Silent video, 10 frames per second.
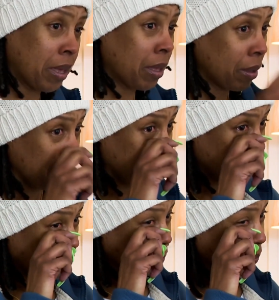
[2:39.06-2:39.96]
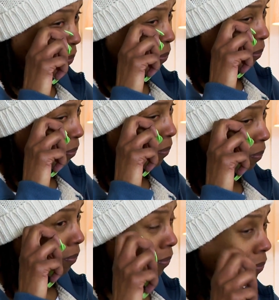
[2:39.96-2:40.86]
Mom is overwhelmed
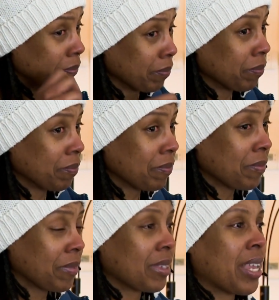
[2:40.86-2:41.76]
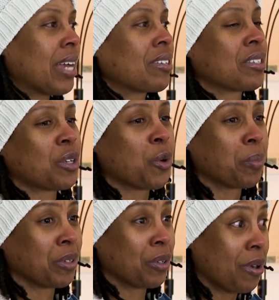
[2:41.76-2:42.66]
with gratitude. Not just
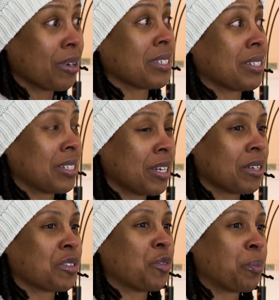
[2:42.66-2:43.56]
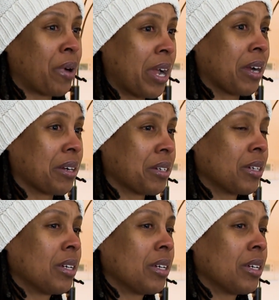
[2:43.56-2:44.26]
open doors, it's years of prayer.